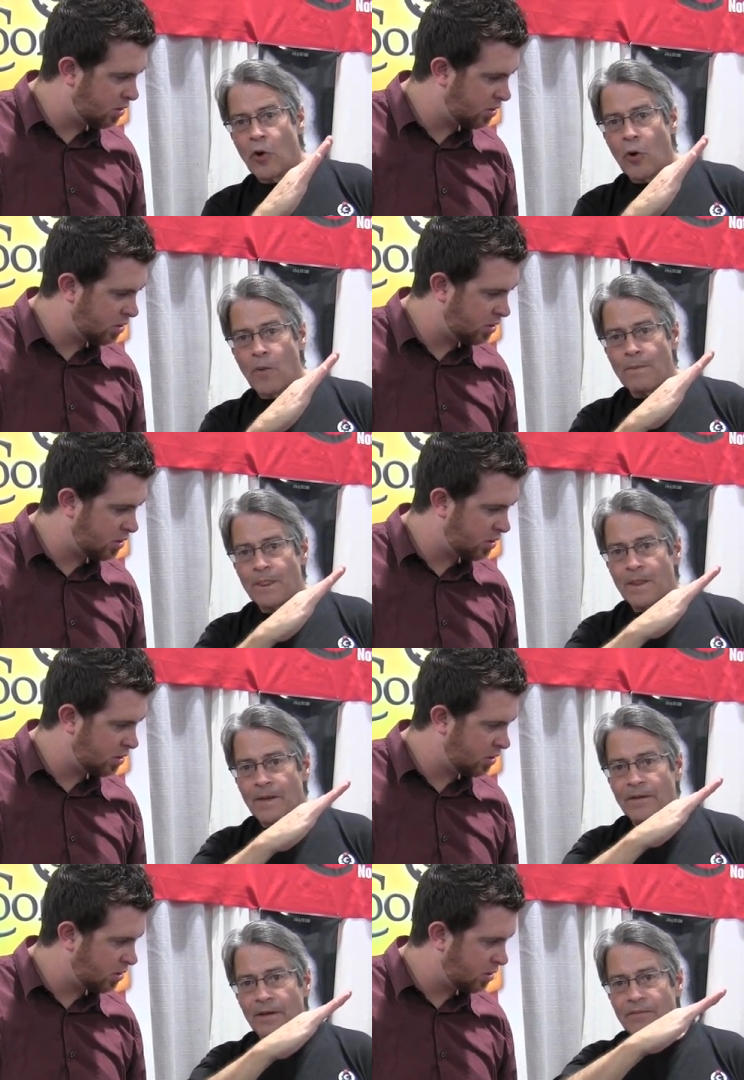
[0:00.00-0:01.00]
Speaker 1: go
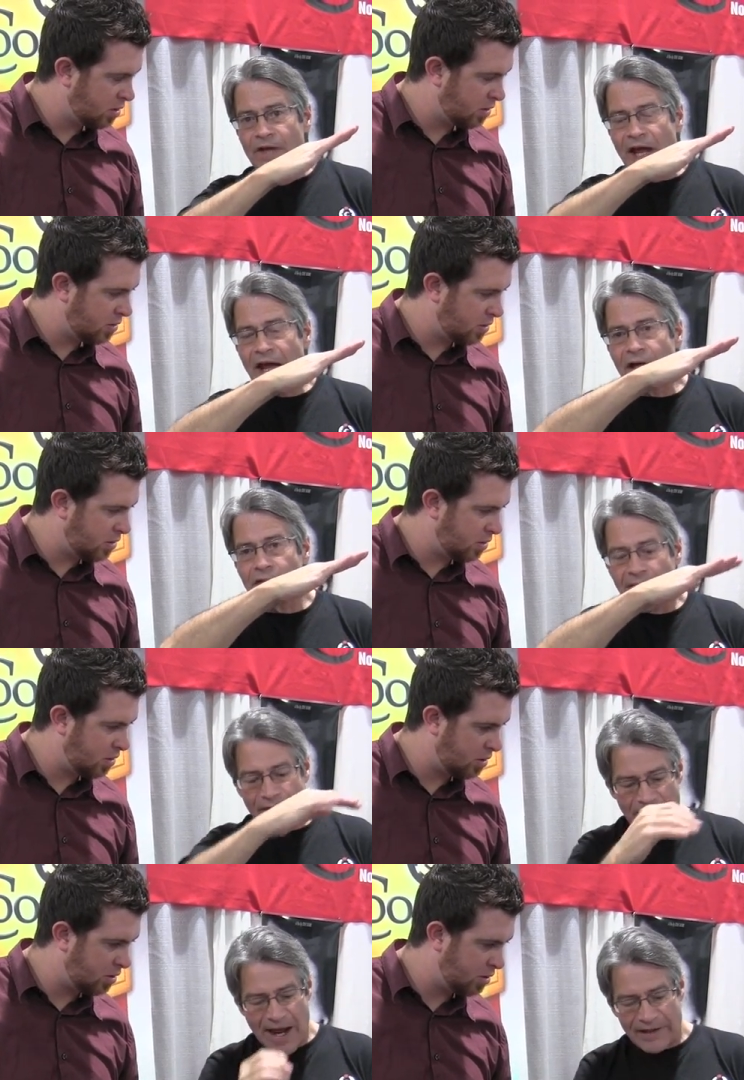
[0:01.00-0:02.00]
to angle
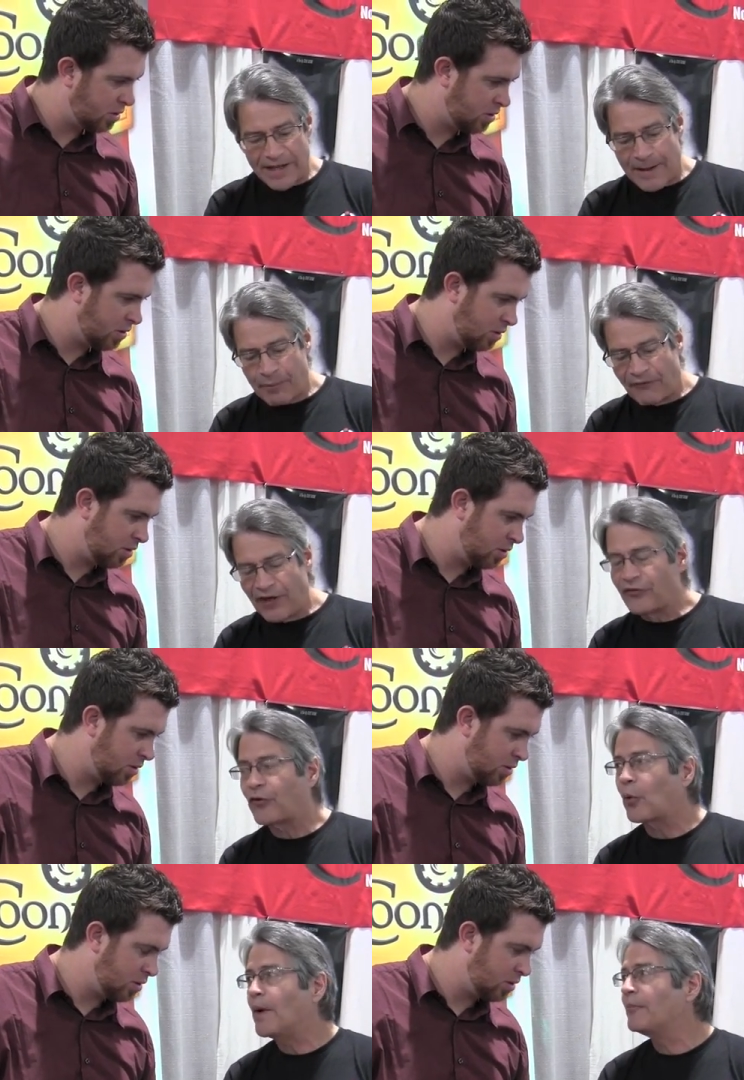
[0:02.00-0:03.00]
like that, and that prevents
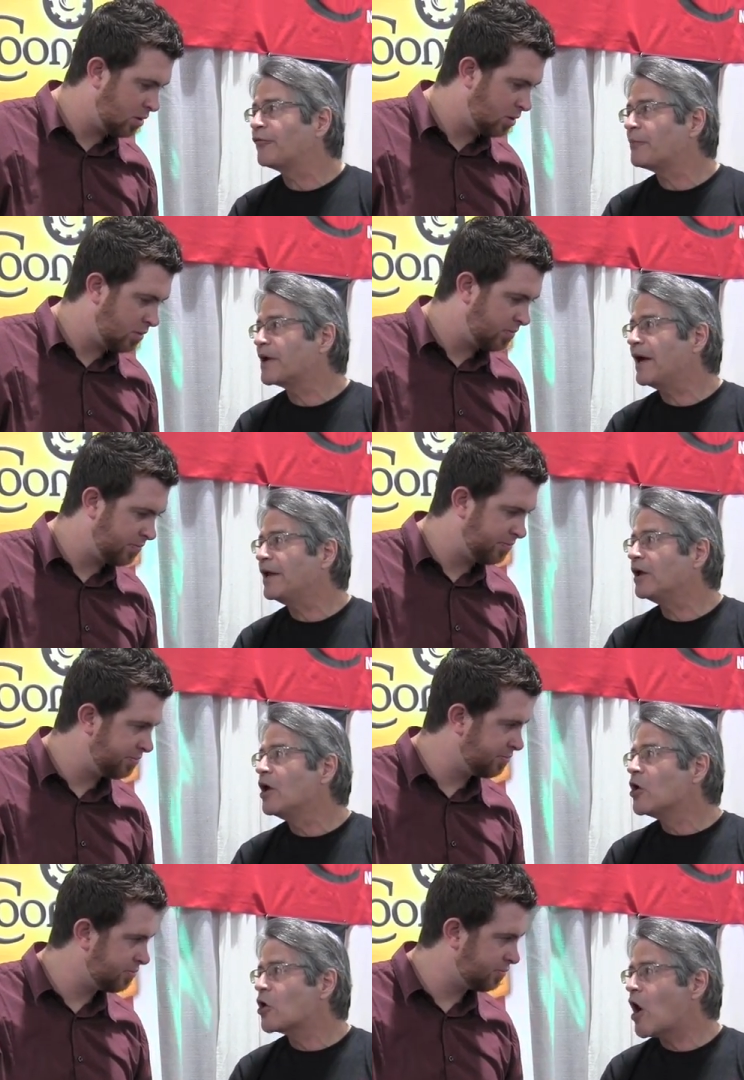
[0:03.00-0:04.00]
the rims from getting
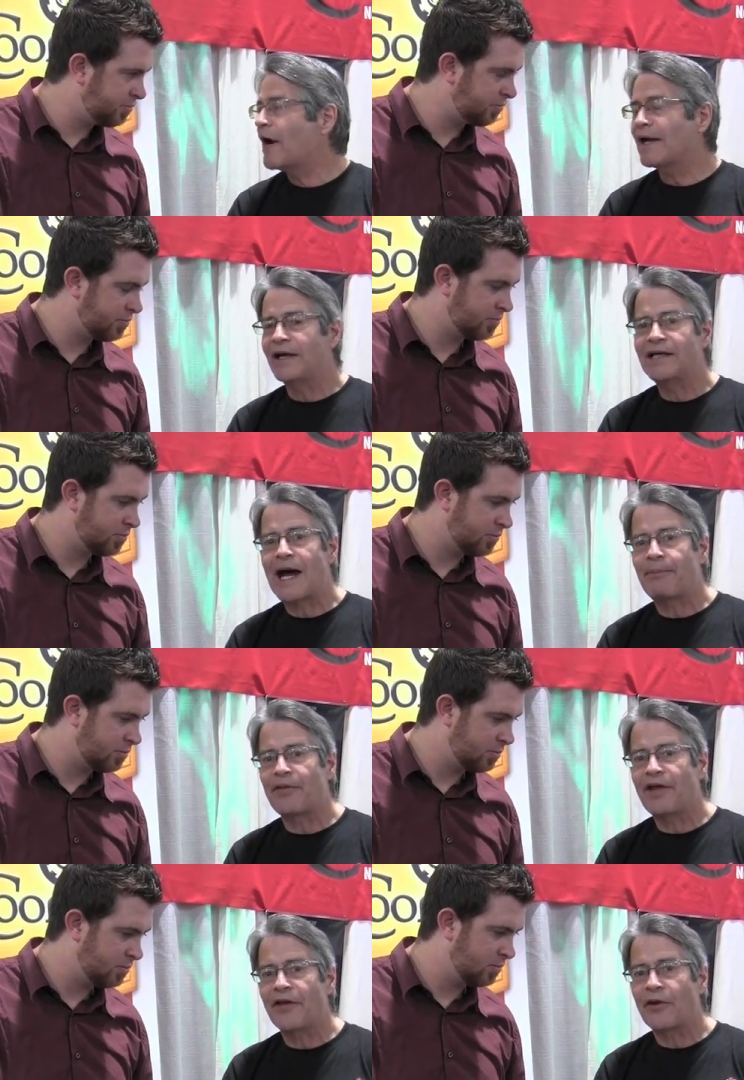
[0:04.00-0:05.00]
caught on top
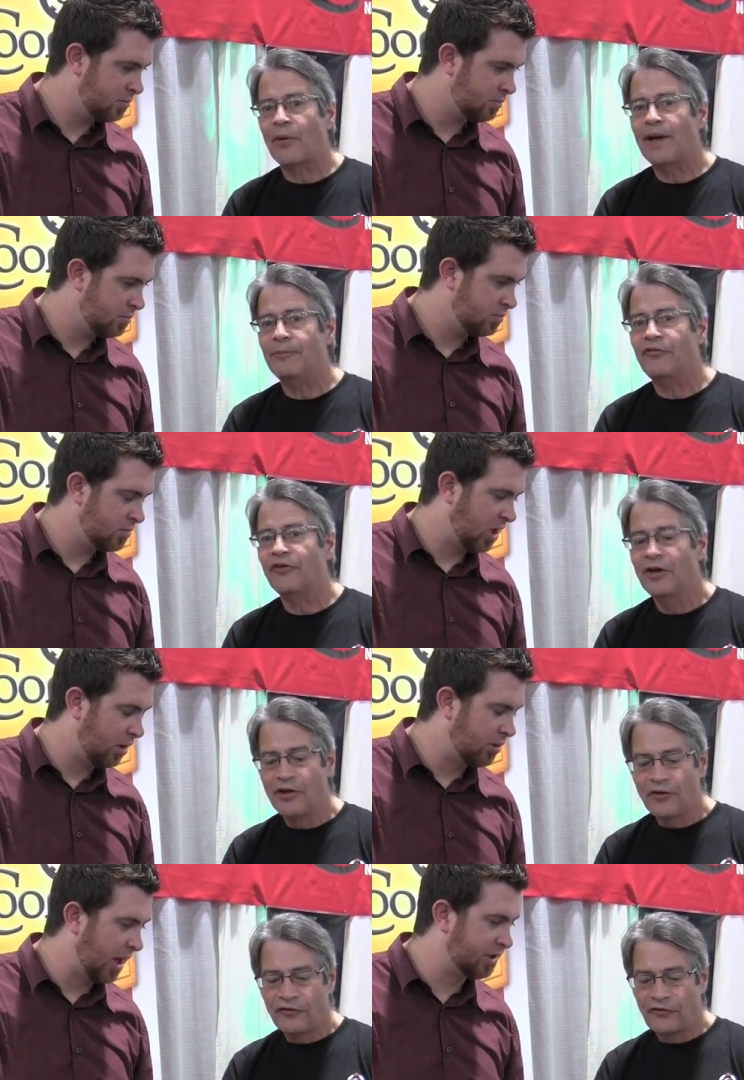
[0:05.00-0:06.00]
of the other rims.
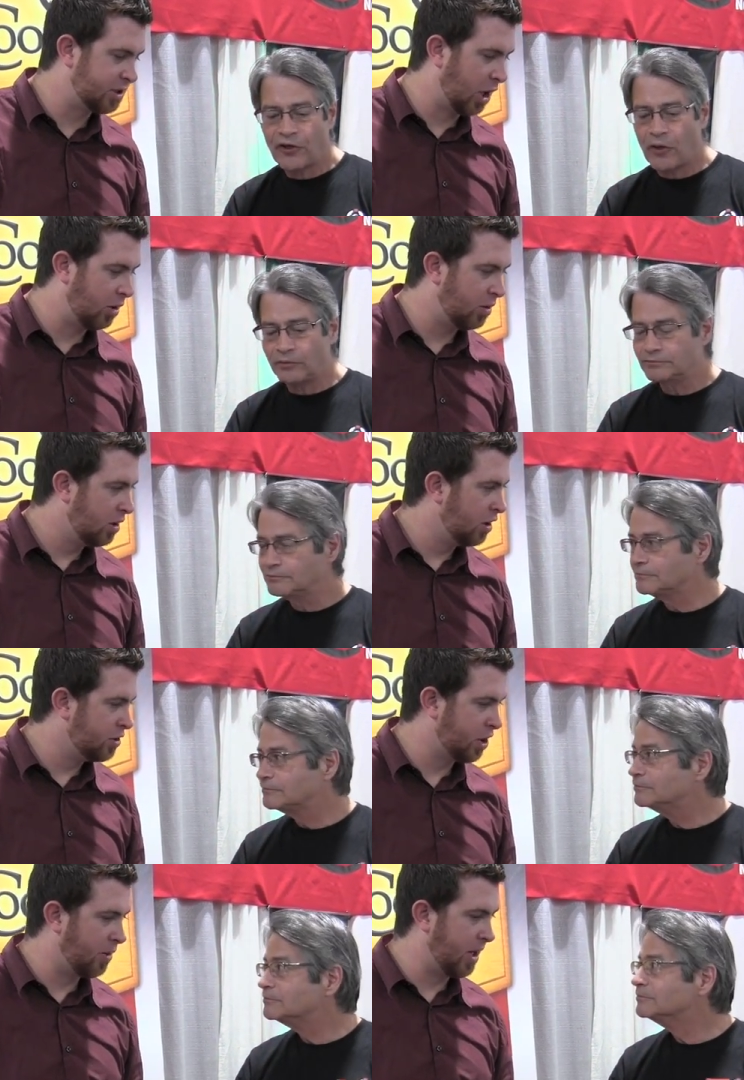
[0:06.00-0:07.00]
Speaker 2: Okay, so so,
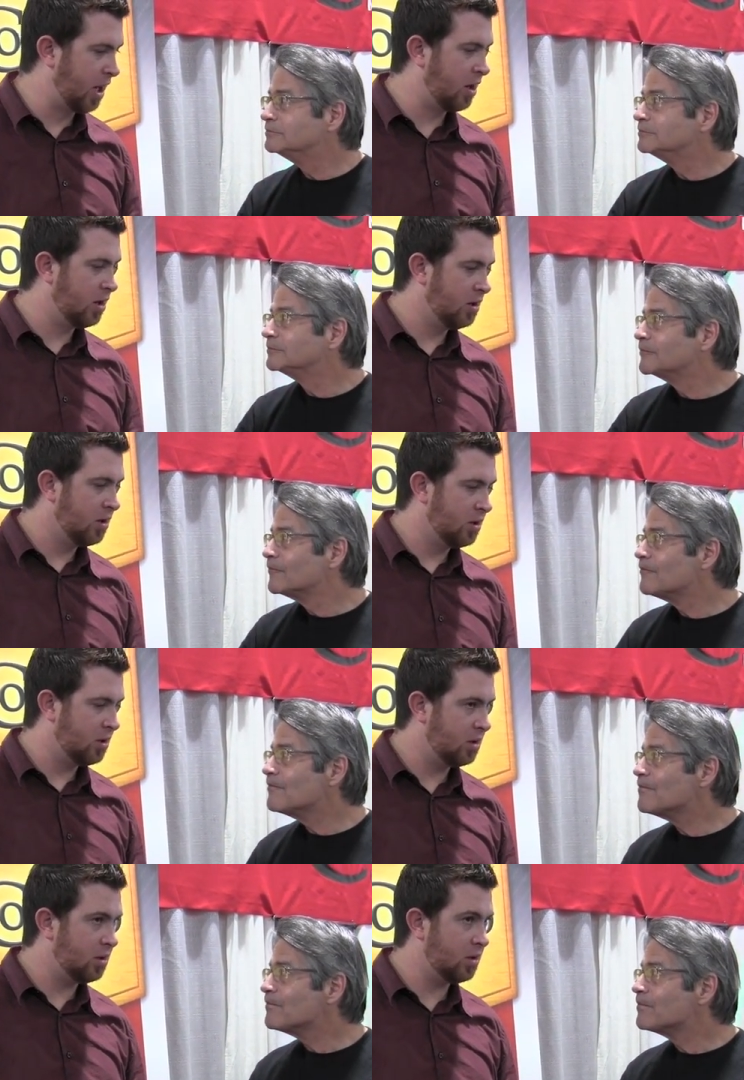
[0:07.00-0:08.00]
so they're
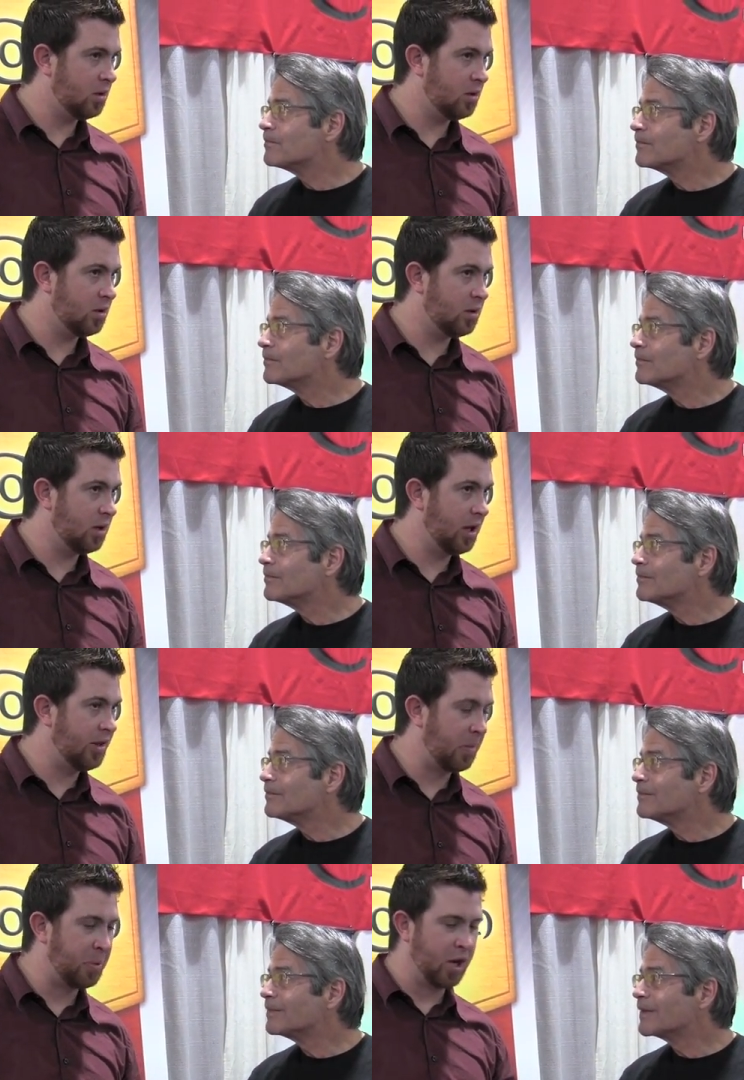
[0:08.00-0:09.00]

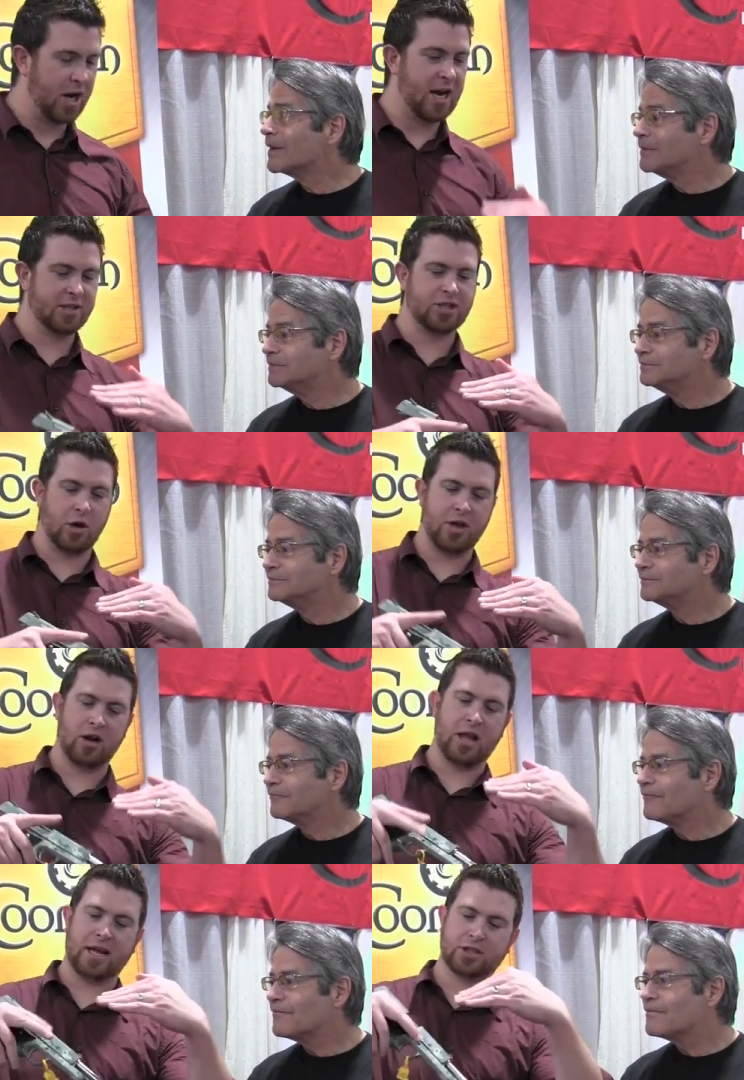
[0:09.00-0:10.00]
they're put in and so they're
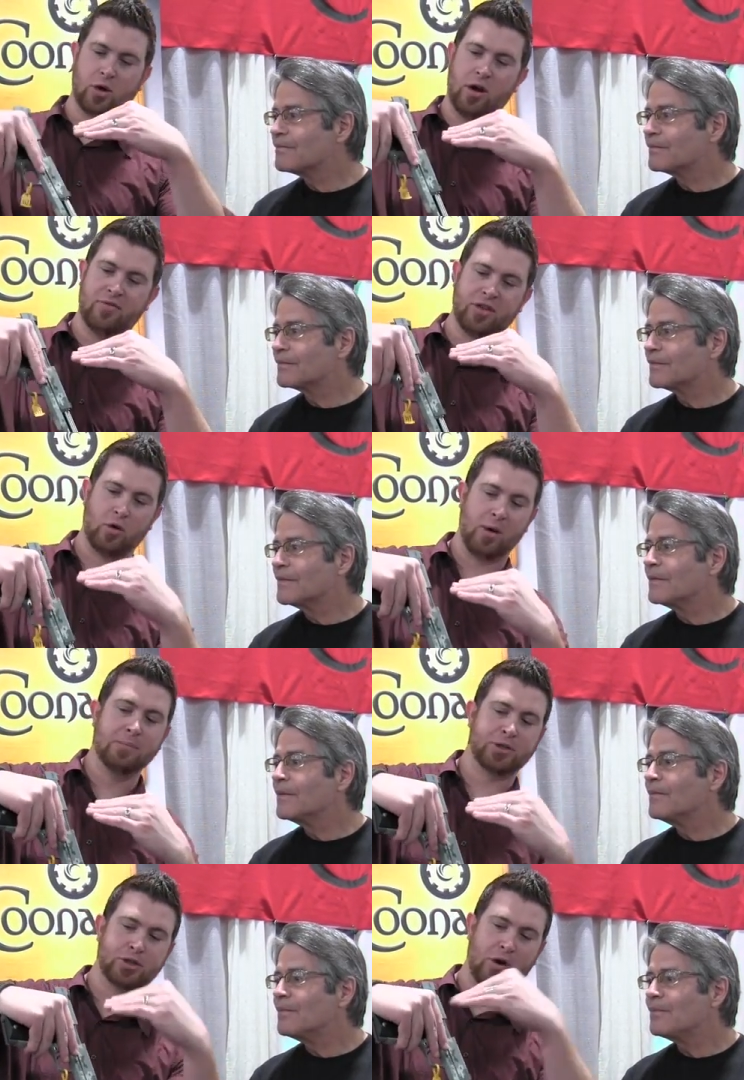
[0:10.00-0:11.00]
like sort of the
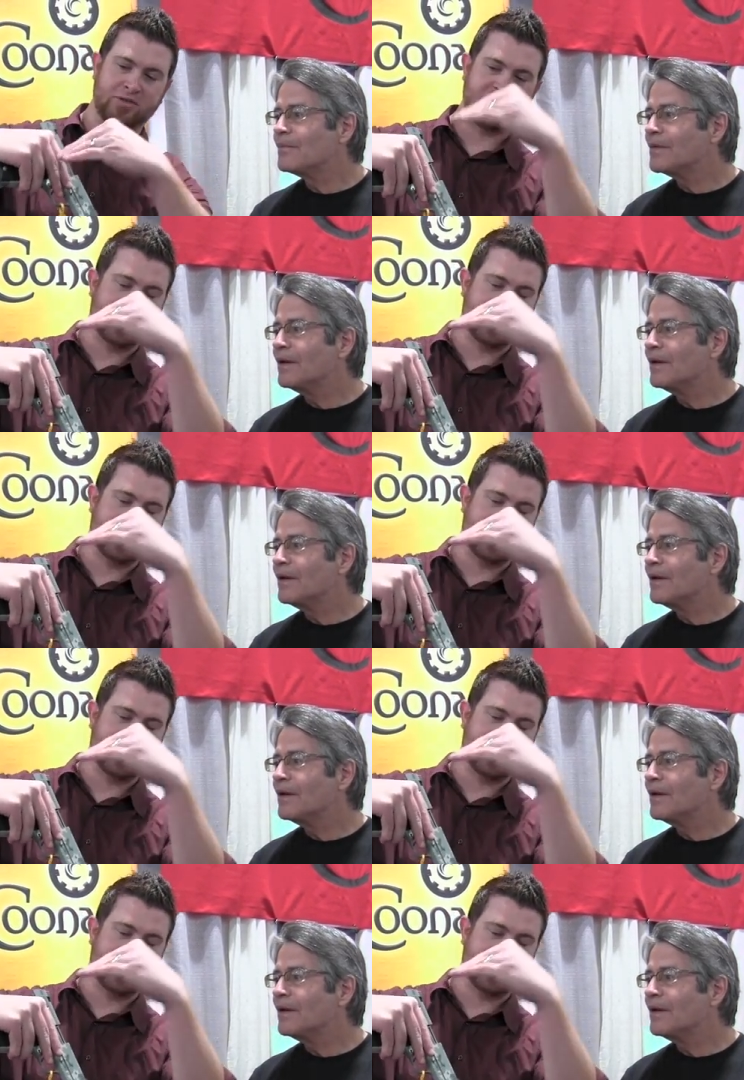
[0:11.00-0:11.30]
rims are sort of